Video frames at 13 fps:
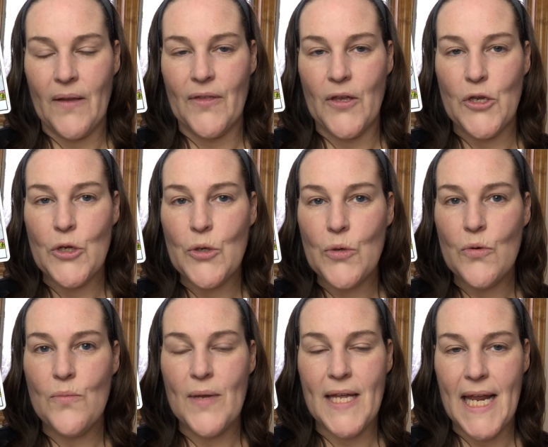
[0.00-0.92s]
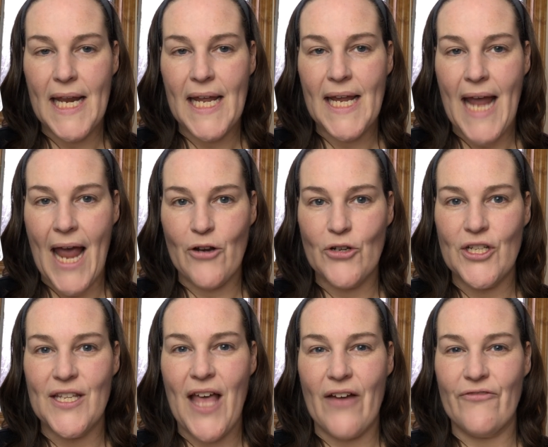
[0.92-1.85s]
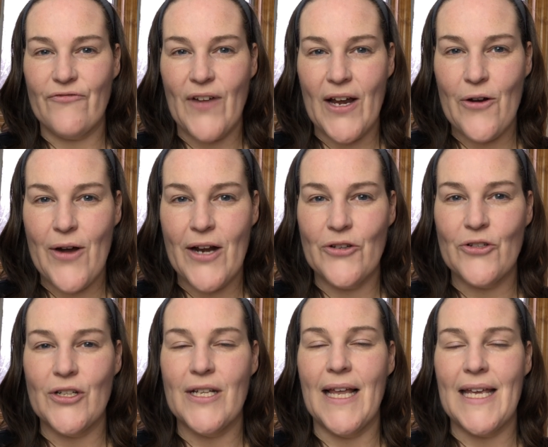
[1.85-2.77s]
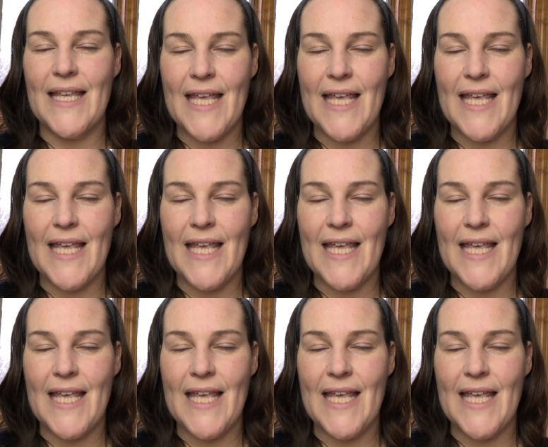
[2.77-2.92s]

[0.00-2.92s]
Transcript: the new beginning energy, that fire energy, like,